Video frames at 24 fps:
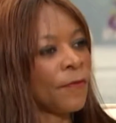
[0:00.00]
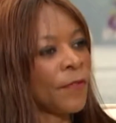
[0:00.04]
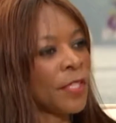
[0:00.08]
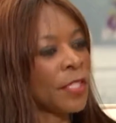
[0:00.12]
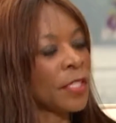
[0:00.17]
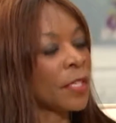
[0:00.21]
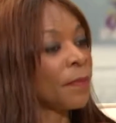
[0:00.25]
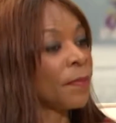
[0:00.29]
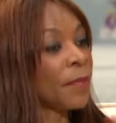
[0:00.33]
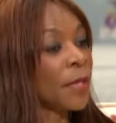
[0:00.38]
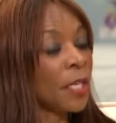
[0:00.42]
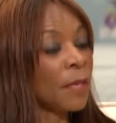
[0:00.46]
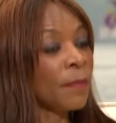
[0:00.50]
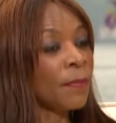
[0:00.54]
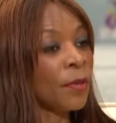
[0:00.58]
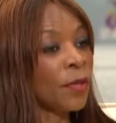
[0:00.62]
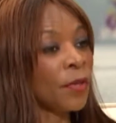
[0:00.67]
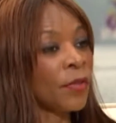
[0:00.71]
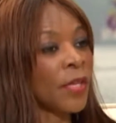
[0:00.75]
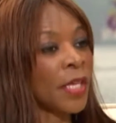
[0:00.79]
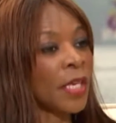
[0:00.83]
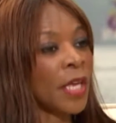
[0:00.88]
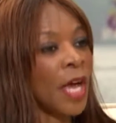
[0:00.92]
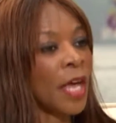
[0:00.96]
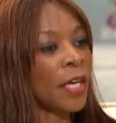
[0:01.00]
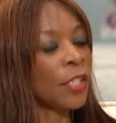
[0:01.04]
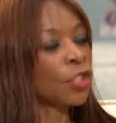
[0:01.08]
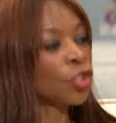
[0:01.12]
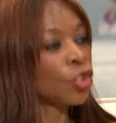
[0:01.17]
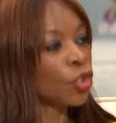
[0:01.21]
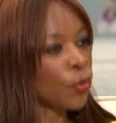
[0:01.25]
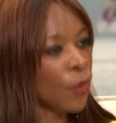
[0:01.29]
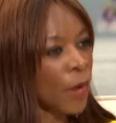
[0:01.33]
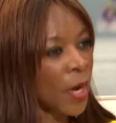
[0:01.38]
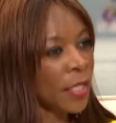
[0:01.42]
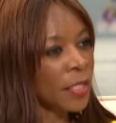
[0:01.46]
These are people that I
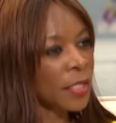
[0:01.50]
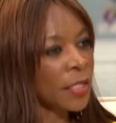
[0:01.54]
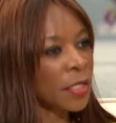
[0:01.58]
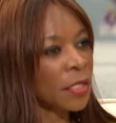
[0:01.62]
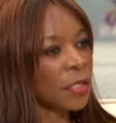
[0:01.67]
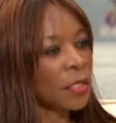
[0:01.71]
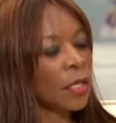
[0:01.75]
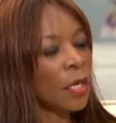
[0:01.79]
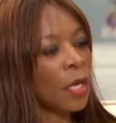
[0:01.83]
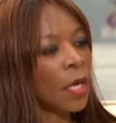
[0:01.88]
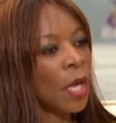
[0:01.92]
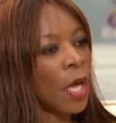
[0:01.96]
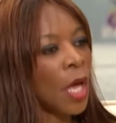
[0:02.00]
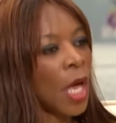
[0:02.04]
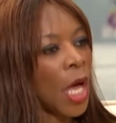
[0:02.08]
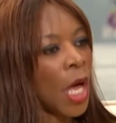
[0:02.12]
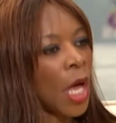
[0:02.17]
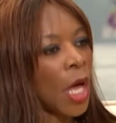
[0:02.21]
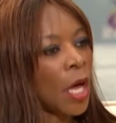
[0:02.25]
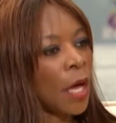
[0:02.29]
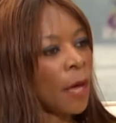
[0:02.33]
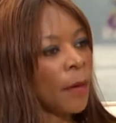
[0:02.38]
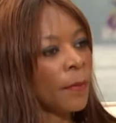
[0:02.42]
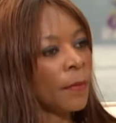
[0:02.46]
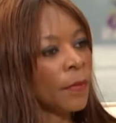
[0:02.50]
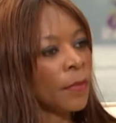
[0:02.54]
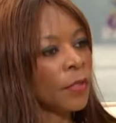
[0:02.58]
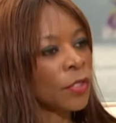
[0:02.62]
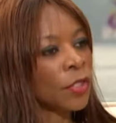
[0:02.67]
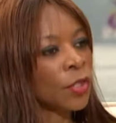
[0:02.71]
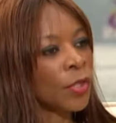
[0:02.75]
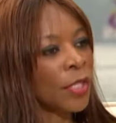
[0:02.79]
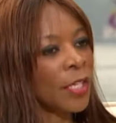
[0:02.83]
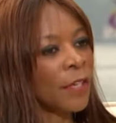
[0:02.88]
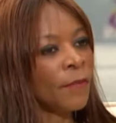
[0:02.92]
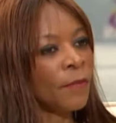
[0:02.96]
trust um,
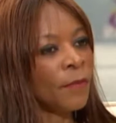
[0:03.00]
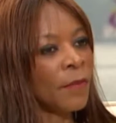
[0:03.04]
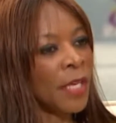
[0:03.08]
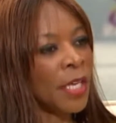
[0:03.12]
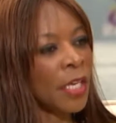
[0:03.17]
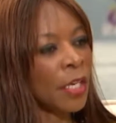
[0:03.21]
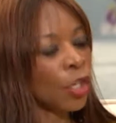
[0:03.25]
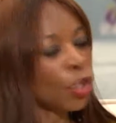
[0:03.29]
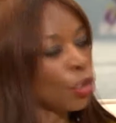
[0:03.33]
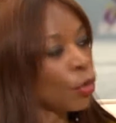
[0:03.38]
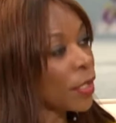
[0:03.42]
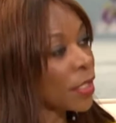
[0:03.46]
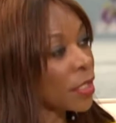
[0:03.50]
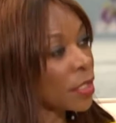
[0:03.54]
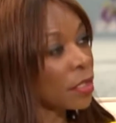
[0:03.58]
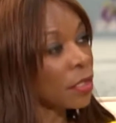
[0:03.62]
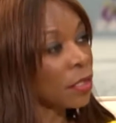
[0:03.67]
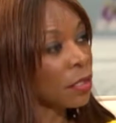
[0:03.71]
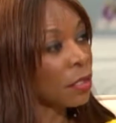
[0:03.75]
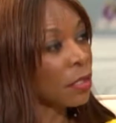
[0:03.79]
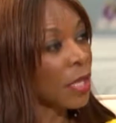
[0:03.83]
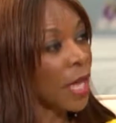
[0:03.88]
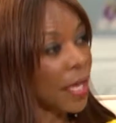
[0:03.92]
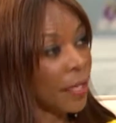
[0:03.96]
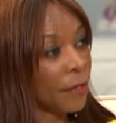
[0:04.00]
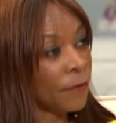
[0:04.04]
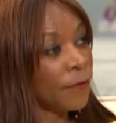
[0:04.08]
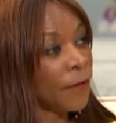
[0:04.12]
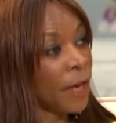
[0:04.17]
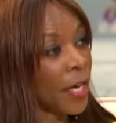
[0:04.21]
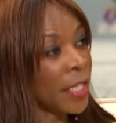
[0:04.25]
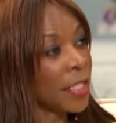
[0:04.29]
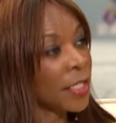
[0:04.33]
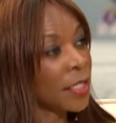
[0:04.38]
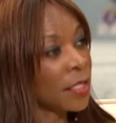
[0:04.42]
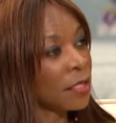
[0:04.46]
to give me critical
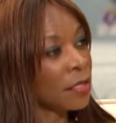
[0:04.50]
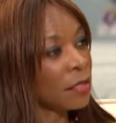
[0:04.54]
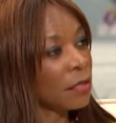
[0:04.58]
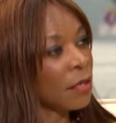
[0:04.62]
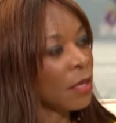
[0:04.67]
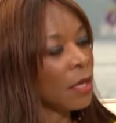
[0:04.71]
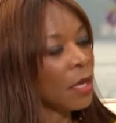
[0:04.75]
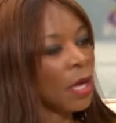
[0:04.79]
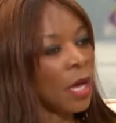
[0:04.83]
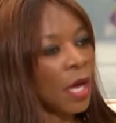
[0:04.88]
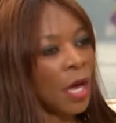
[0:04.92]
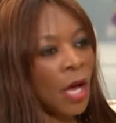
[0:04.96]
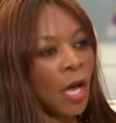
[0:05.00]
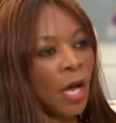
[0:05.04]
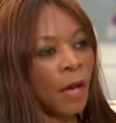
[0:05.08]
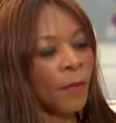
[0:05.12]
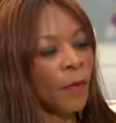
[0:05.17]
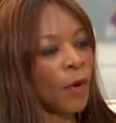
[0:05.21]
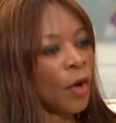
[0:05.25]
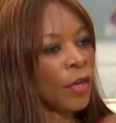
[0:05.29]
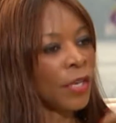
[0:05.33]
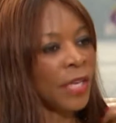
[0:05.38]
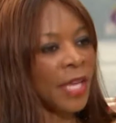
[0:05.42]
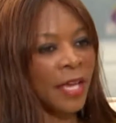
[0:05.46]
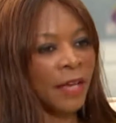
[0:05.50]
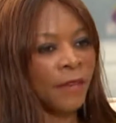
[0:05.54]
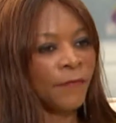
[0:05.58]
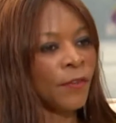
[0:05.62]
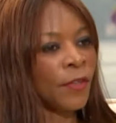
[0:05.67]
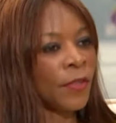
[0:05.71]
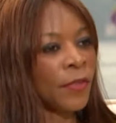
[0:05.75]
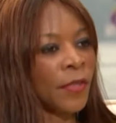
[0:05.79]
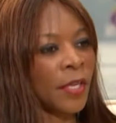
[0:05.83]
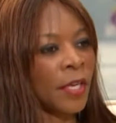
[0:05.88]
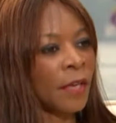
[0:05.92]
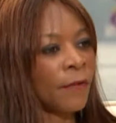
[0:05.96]
advice um, on
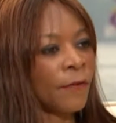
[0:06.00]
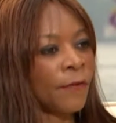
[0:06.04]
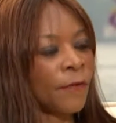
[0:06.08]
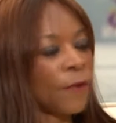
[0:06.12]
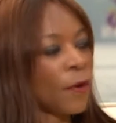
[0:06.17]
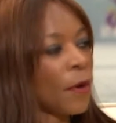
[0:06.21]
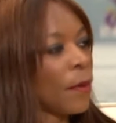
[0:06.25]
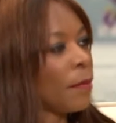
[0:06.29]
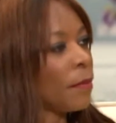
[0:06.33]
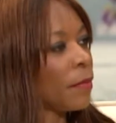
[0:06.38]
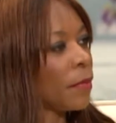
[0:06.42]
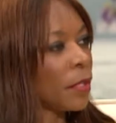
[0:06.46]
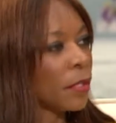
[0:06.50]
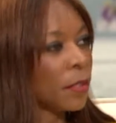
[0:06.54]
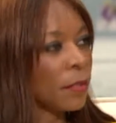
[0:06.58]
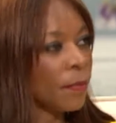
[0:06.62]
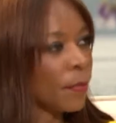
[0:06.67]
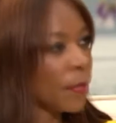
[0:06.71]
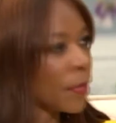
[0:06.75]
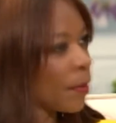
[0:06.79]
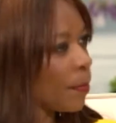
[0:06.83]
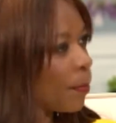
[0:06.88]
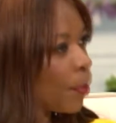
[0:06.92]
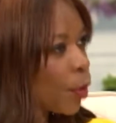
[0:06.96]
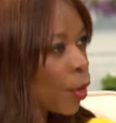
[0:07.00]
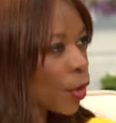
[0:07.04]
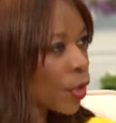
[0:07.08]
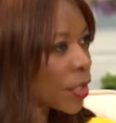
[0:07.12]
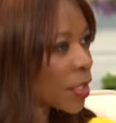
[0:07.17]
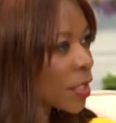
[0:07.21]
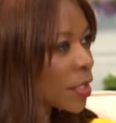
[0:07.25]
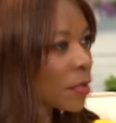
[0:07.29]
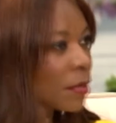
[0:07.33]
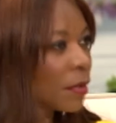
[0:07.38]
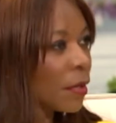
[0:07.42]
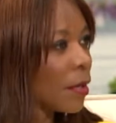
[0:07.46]
everything from the
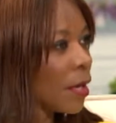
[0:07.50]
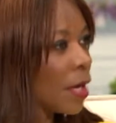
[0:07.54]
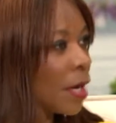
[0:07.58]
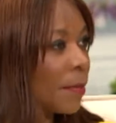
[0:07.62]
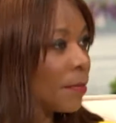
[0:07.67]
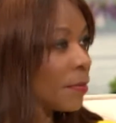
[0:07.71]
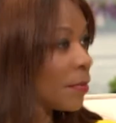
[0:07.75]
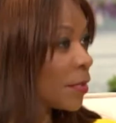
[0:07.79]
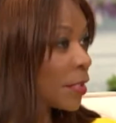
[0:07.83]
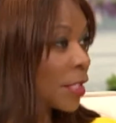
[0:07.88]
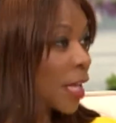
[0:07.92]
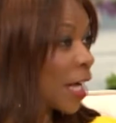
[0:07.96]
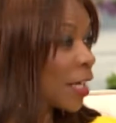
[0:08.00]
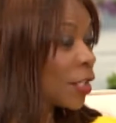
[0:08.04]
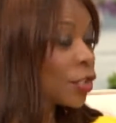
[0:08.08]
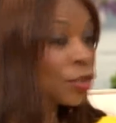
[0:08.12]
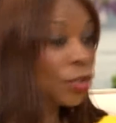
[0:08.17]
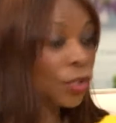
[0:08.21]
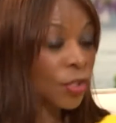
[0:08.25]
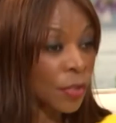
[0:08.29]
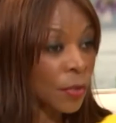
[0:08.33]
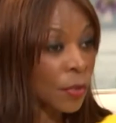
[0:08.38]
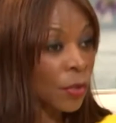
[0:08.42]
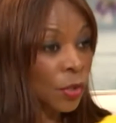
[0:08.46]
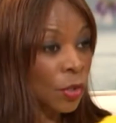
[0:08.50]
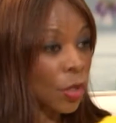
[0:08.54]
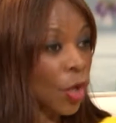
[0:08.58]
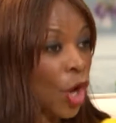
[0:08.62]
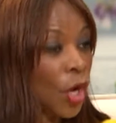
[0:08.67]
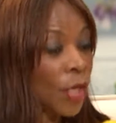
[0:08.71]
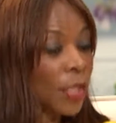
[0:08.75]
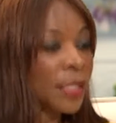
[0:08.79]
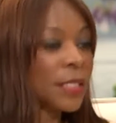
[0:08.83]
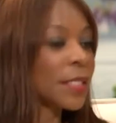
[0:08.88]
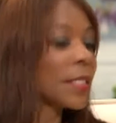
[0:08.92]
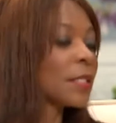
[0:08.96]
books, um, titles and
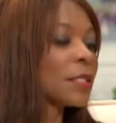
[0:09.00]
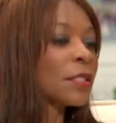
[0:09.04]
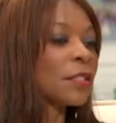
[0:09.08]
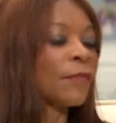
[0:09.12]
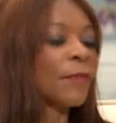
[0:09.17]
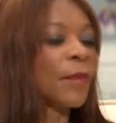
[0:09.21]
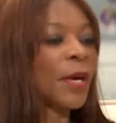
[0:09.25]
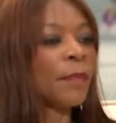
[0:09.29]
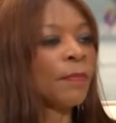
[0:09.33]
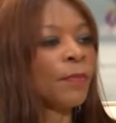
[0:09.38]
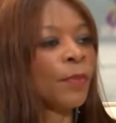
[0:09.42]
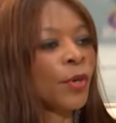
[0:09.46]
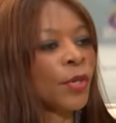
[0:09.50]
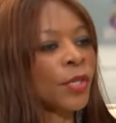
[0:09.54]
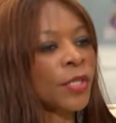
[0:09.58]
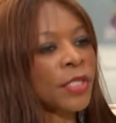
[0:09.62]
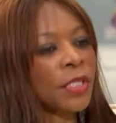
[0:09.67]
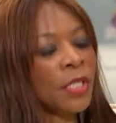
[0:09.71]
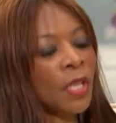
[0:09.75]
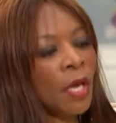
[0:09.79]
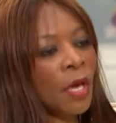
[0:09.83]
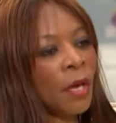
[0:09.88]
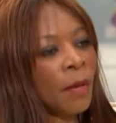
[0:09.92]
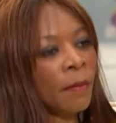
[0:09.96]
content of my books,